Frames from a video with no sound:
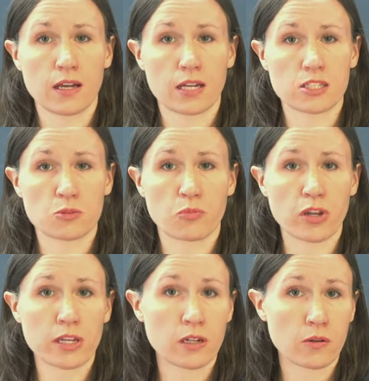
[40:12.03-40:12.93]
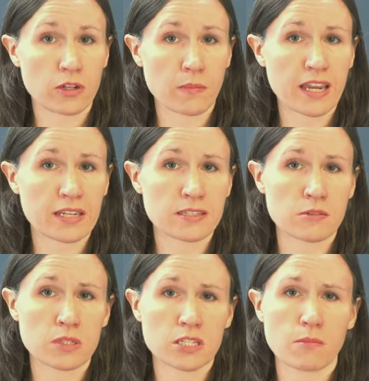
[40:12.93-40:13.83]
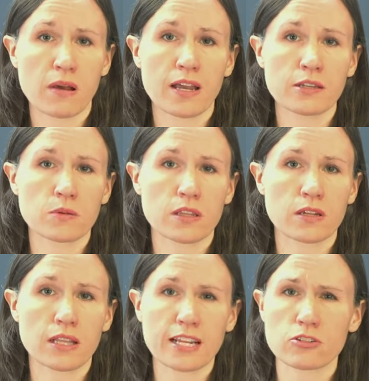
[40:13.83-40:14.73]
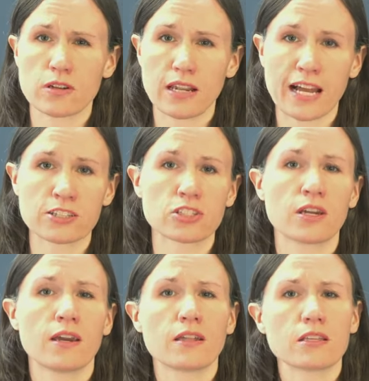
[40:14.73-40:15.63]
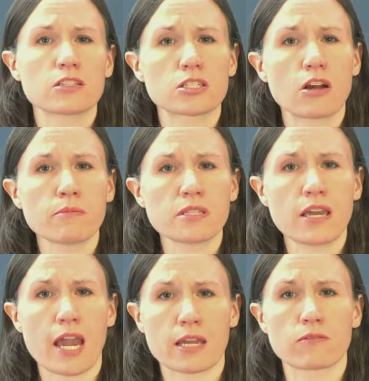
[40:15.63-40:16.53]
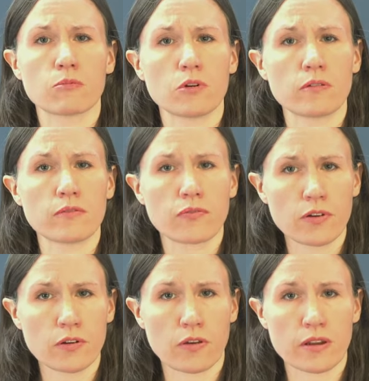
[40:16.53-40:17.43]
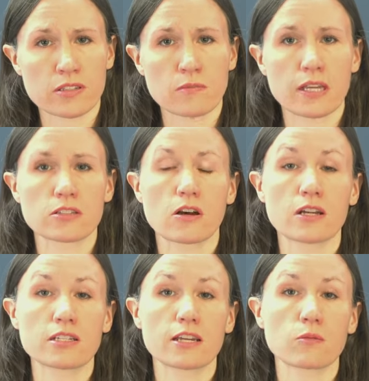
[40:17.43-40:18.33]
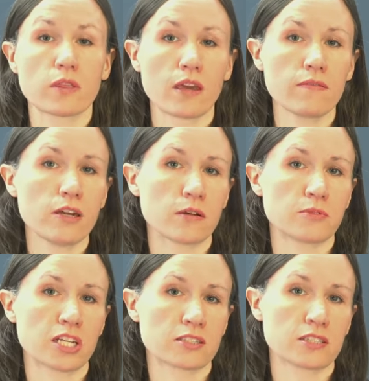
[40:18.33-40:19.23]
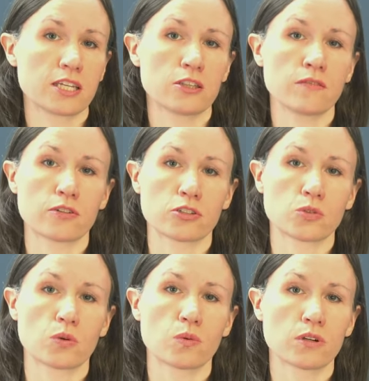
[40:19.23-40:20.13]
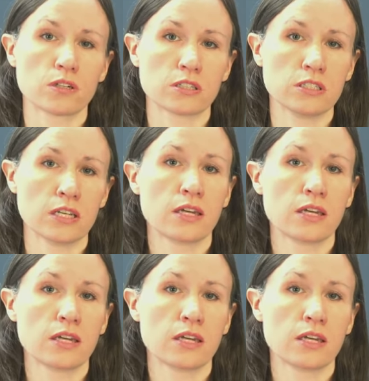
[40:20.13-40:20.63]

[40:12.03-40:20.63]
A spring loaded mechanism is combined with an electric latch that stops the hand from moving further as it makes contact with heavy objects in the virtual world.